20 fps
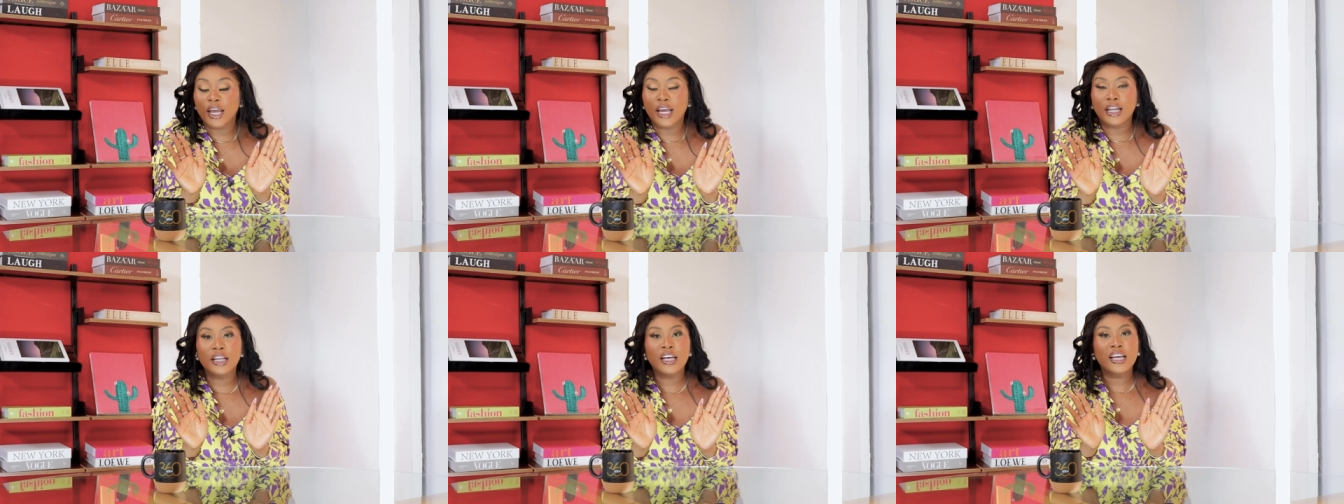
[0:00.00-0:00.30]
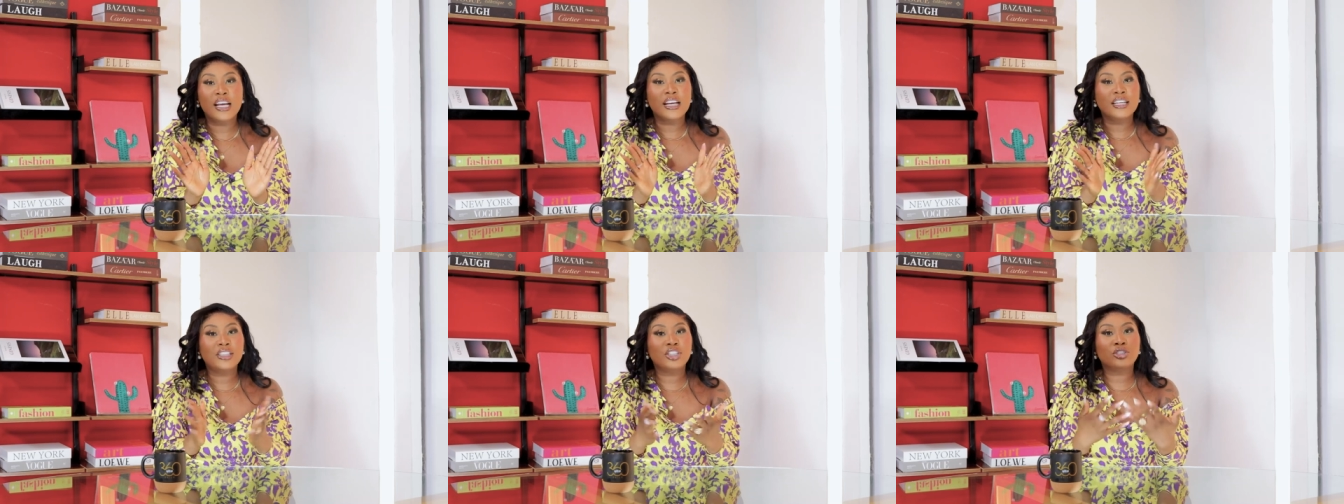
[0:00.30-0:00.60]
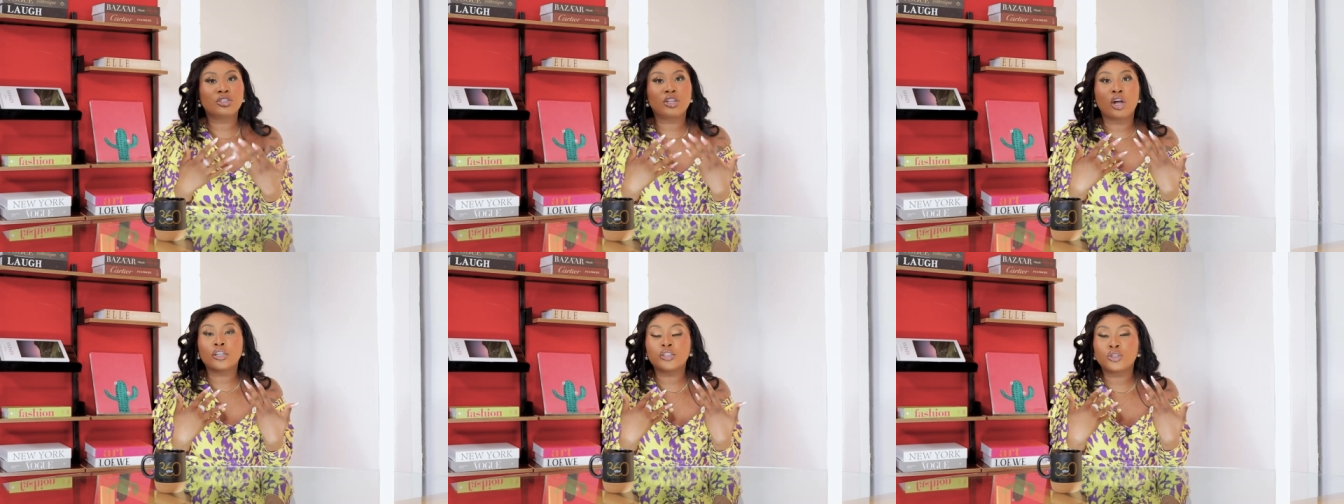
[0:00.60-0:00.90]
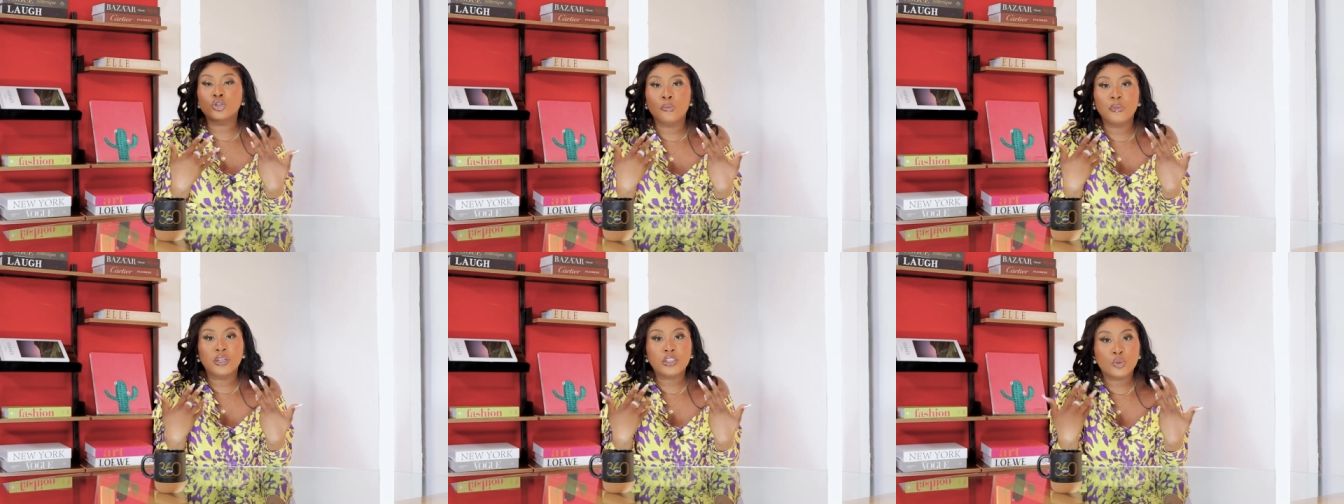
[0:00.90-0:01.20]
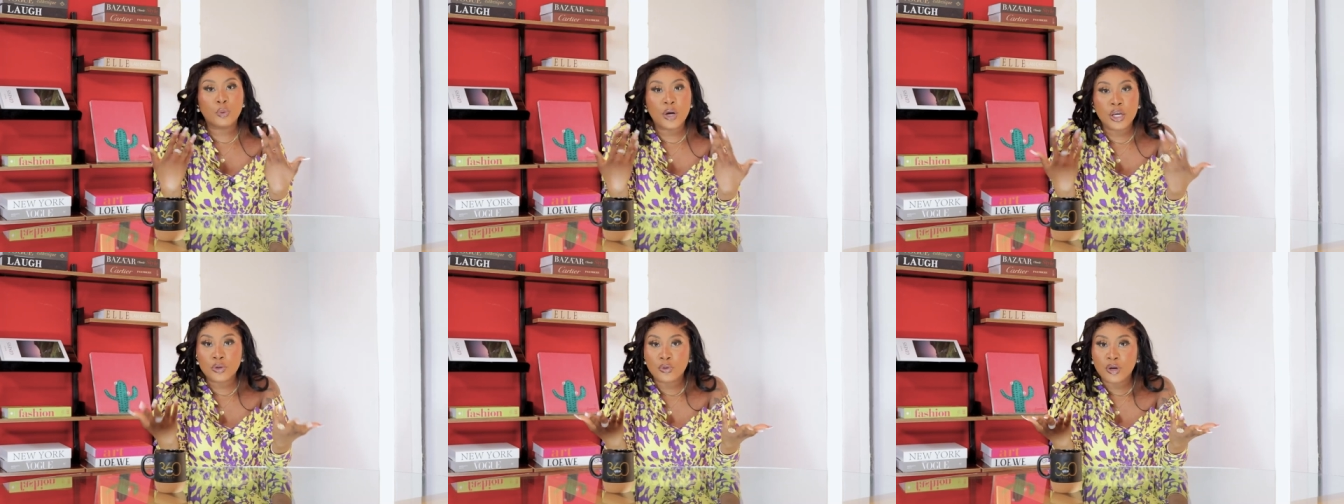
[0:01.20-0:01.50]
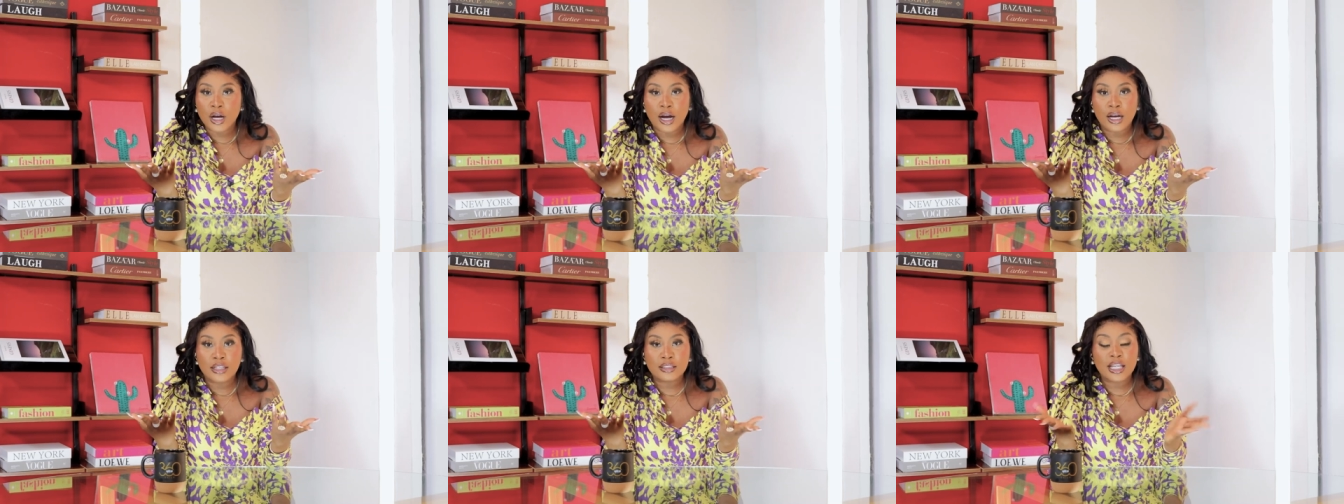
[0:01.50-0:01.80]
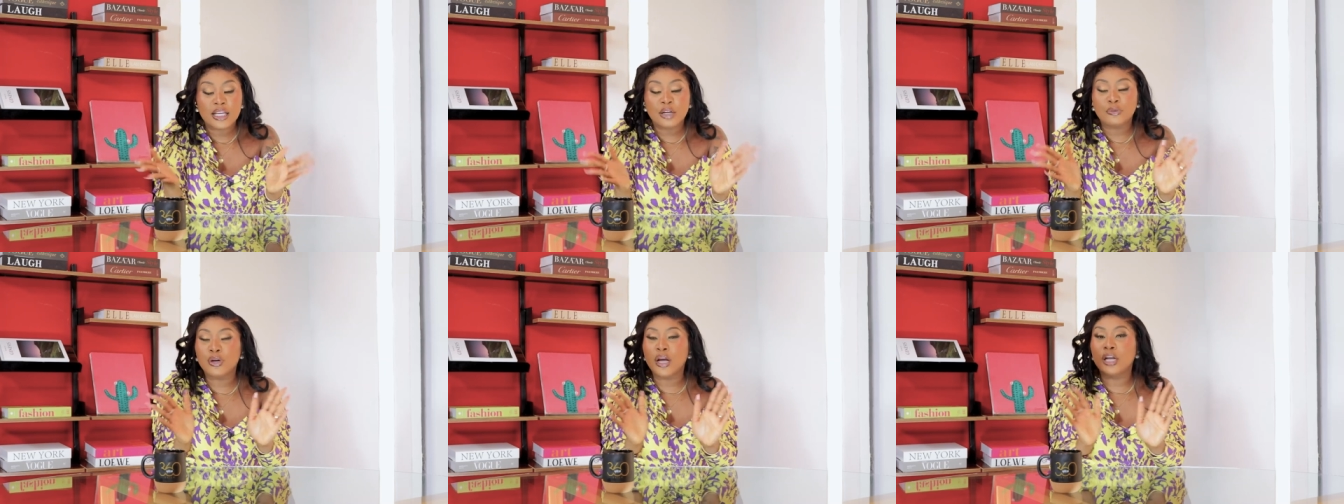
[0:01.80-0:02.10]
And she's lost so much weight, you guys.
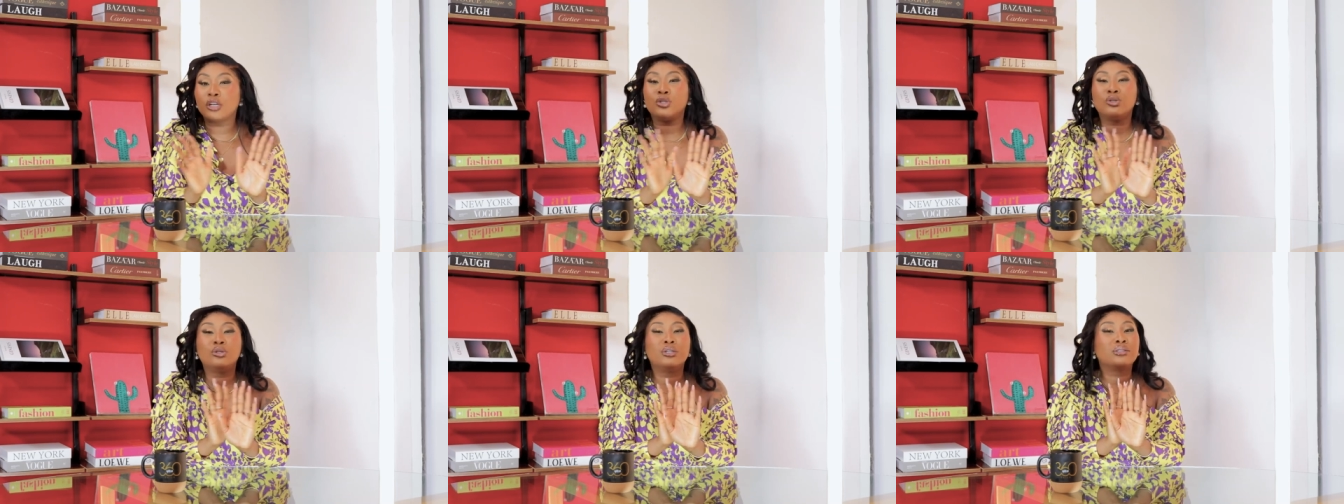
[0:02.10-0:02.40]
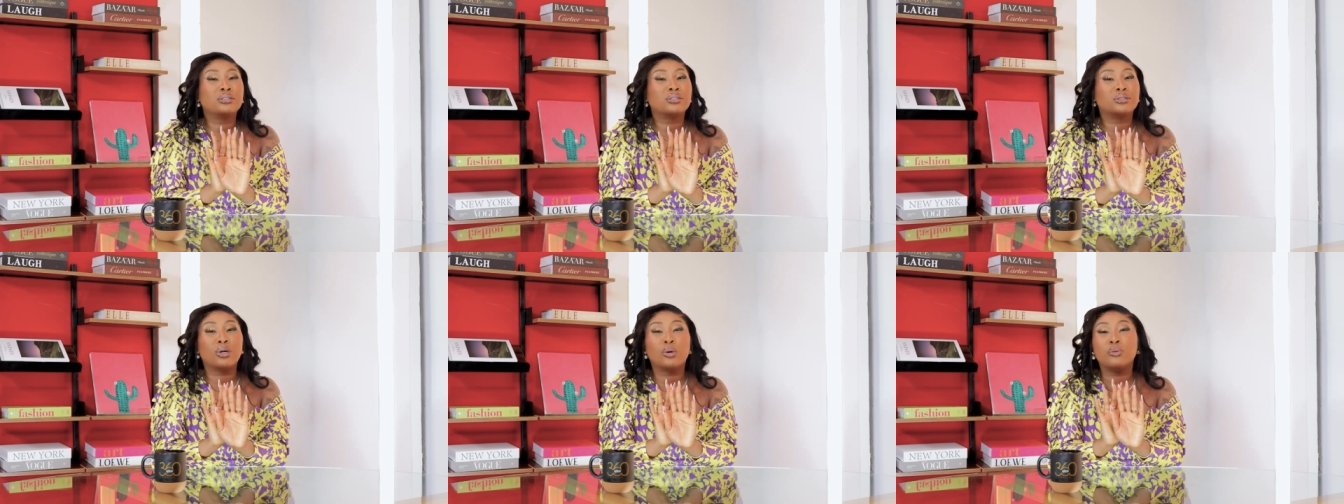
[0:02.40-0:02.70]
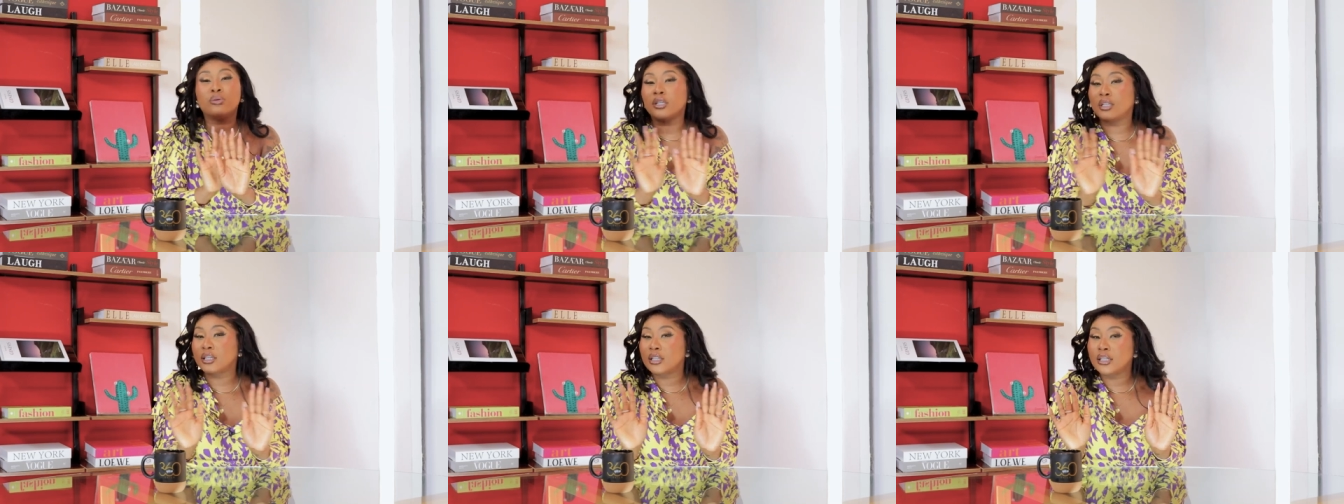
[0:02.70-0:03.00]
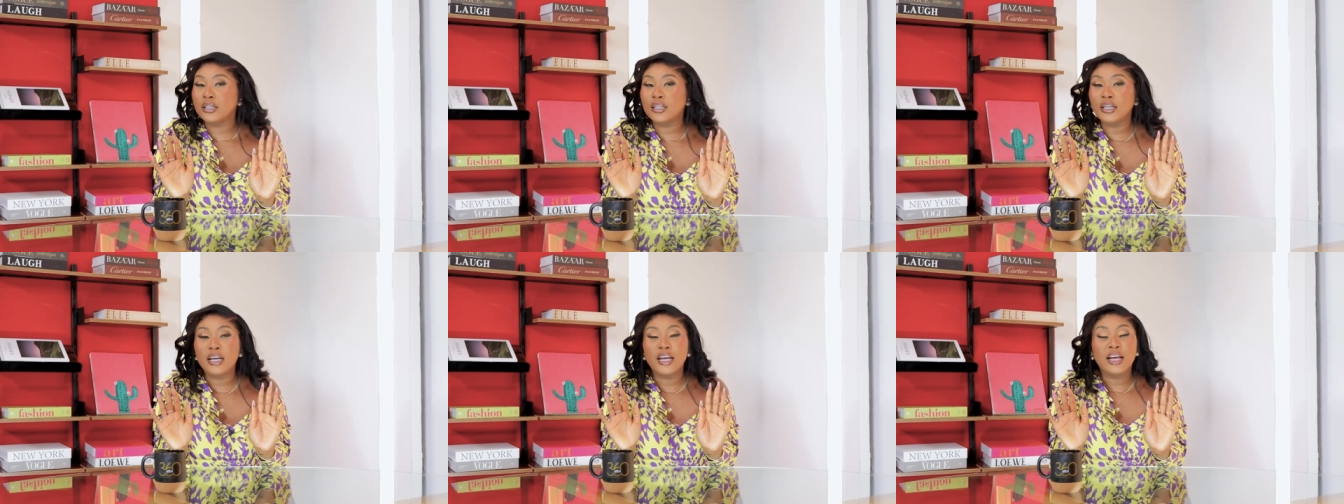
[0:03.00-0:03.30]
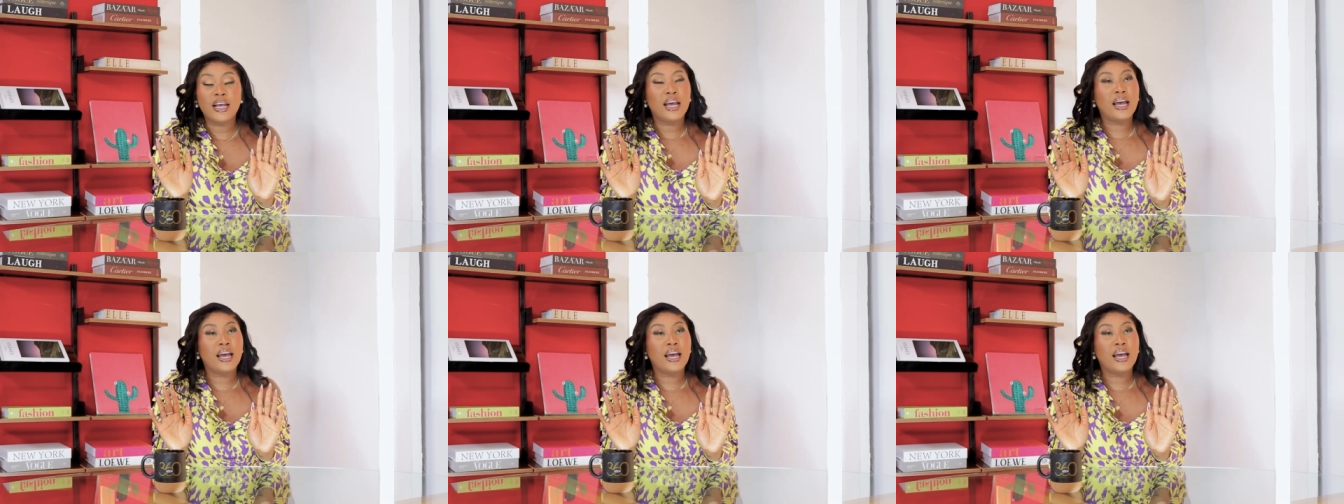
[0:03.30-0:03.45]
Like, Rihanna, you look so good.